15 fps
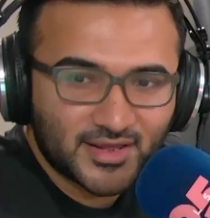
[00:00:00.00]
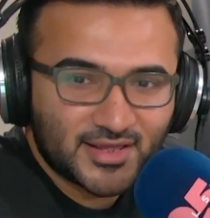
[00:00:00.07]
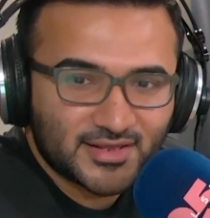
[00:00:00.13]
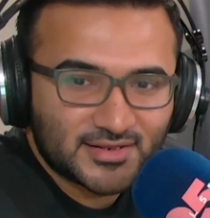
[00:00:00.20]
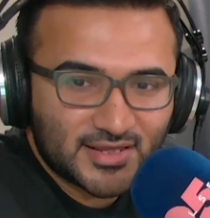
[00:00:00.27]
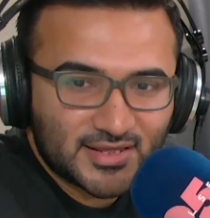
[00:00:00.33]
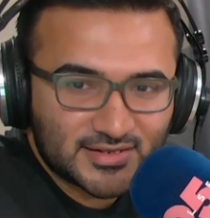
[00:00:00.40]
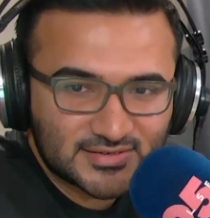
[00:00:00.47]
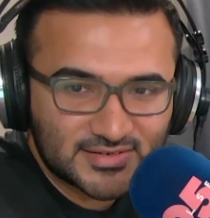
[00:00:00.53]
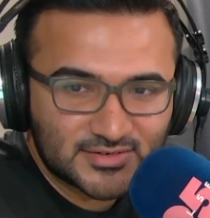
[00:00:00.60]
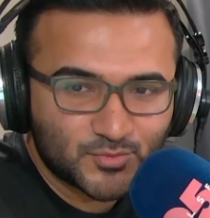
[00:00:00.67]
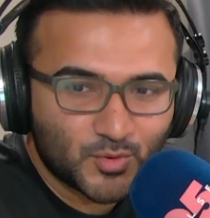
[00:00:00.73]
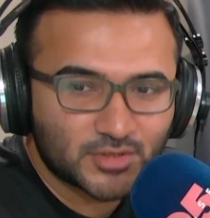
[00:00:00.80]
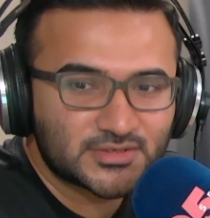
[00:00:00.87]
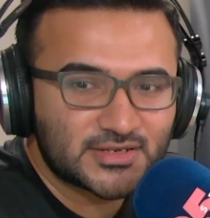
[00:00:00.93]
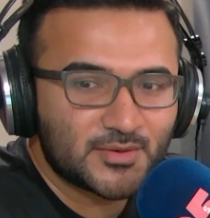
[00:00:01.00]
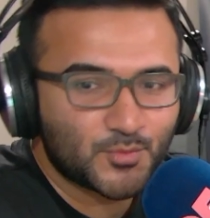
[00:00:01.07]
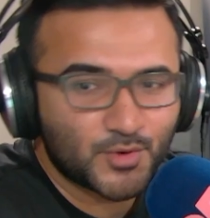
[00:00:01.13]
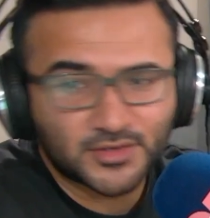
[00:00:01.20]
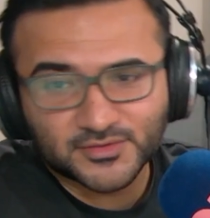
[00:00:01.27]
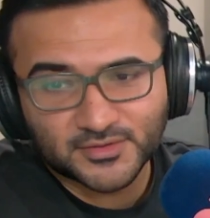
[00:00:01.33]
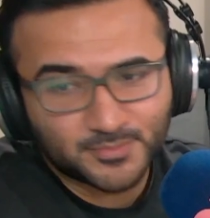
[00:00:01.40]
And, and it says WhatsApp
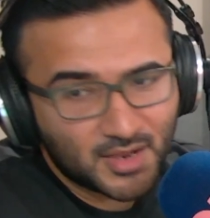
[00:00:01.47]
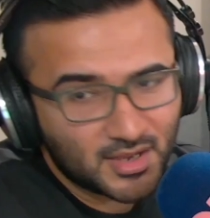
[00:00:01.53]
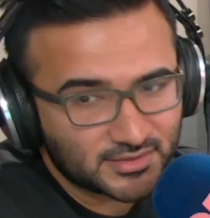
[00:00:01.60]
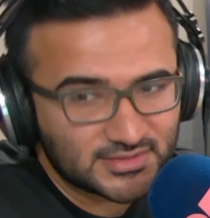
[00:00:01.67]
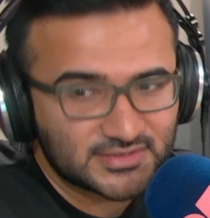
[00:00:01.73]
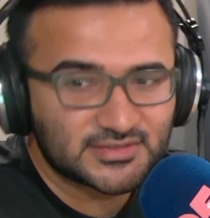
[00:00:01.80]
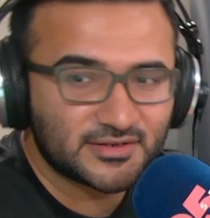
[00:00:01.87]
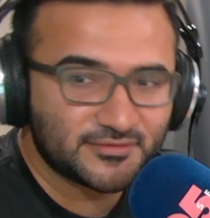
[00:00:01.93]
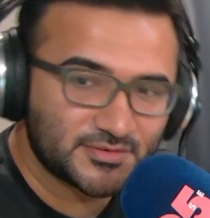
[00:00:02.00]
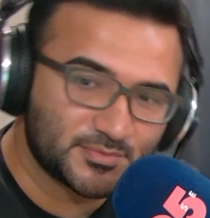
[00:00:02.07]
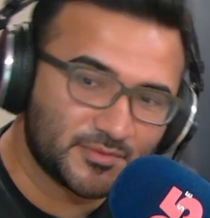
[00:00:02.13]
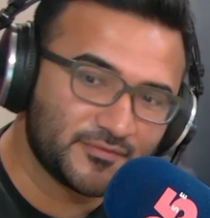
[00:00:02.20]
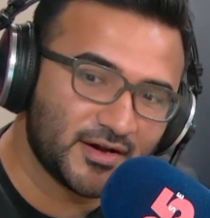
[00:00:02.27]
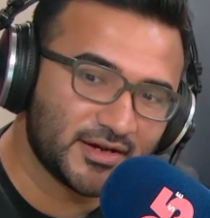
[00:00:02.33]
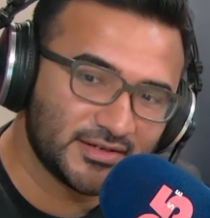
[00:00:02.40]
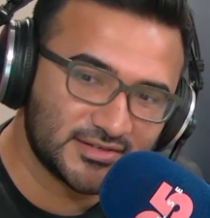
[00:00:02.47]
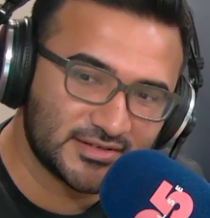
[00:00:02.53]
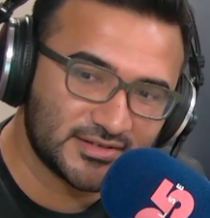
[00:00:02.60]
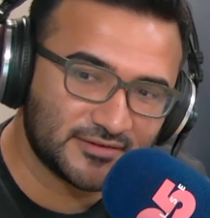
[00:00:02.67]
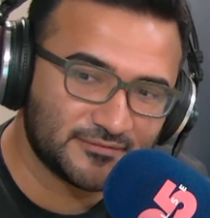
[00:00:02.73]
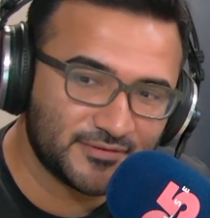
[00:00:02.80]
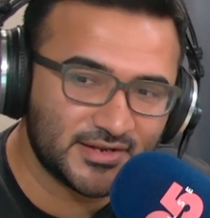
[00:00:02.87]
works with partners, service providers,
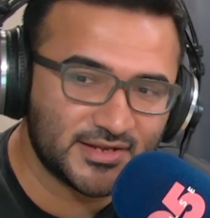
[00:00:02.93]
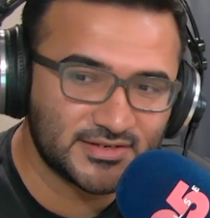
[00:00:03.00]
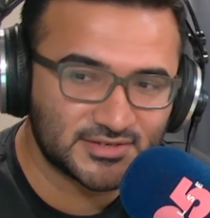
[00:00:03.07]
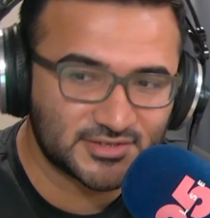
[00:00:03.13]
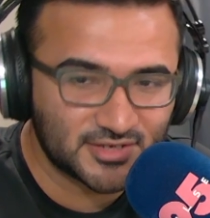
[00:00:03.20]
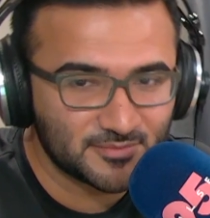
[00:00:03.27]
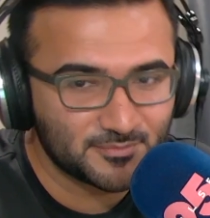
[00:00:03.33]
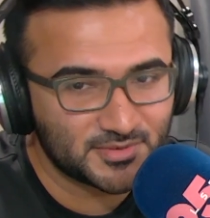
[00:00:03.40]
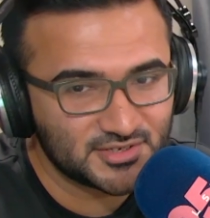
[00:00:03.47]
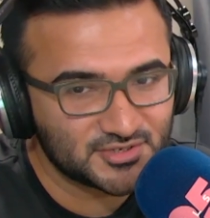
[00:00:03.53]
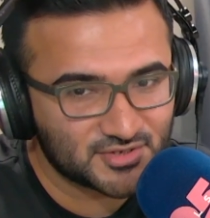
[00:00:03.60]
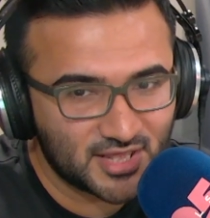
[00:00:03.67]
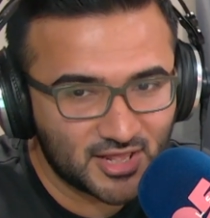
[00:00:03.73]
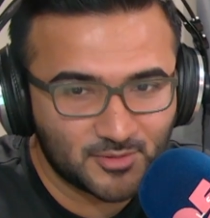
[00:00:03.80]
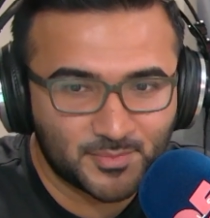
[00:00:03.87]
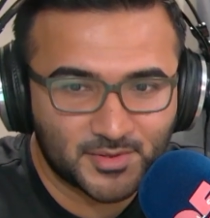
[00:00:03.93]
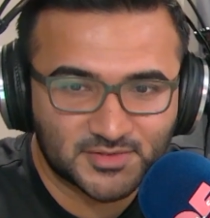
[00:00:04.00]
and affiliated companies to help